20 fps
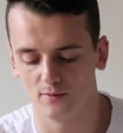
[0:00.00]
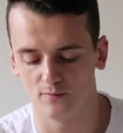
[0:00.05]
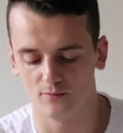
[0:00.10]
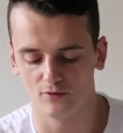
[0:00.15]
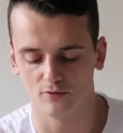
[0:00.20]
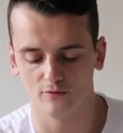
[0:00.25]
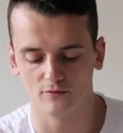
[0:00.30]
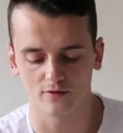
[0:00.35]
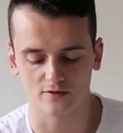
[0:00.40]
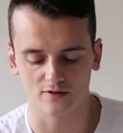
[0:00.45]

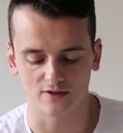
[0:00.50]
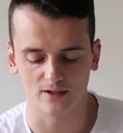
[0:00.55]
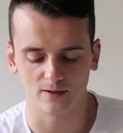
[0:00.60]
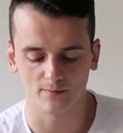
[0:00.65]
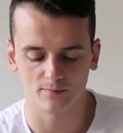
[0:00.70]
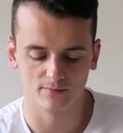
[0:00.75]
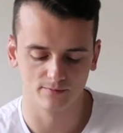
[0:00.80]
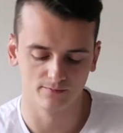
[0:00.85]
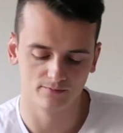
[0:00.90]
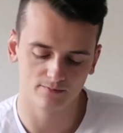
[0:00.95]
improve your
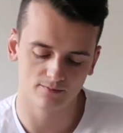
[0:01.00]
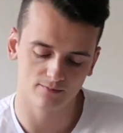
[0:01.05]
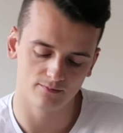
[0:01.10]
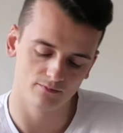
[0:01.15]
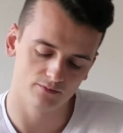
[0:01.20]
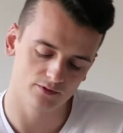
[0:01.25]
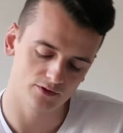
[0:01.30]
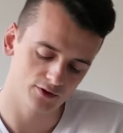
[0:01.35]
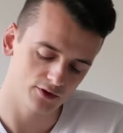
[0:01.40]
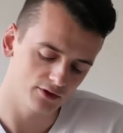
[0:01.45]
sleep,
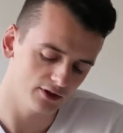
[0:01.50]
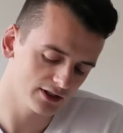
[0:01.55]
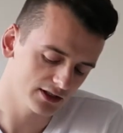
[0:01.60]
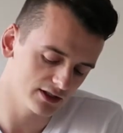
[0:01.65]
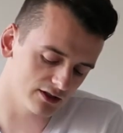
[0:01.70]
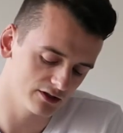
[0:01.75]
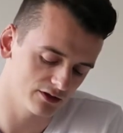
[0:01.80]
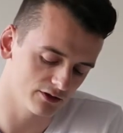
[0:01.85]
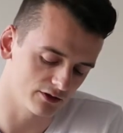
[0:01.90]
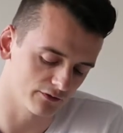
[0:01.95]
turning
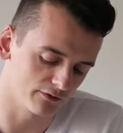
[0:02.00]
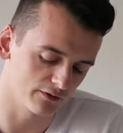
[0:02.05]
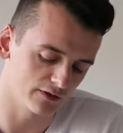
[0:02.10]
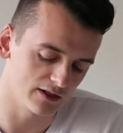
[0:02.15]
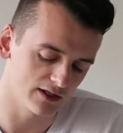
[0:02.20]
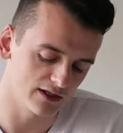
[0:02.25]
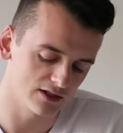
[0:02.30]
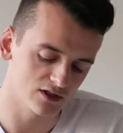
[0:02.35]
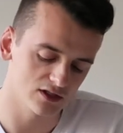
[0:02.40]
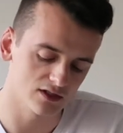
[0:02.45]
down
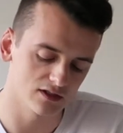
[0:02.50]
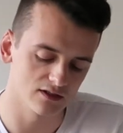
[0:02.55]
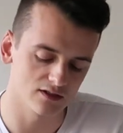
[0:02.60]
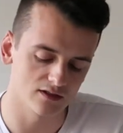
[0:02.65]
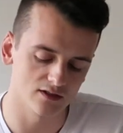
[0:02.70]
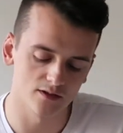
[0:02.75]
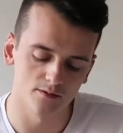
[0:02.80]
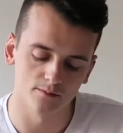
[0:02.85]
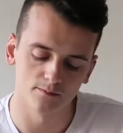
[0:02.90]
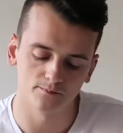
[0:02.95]

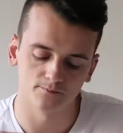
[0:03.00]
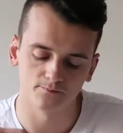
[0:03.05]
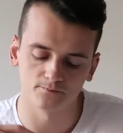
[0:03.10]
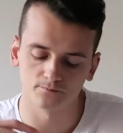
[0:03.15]
notifications,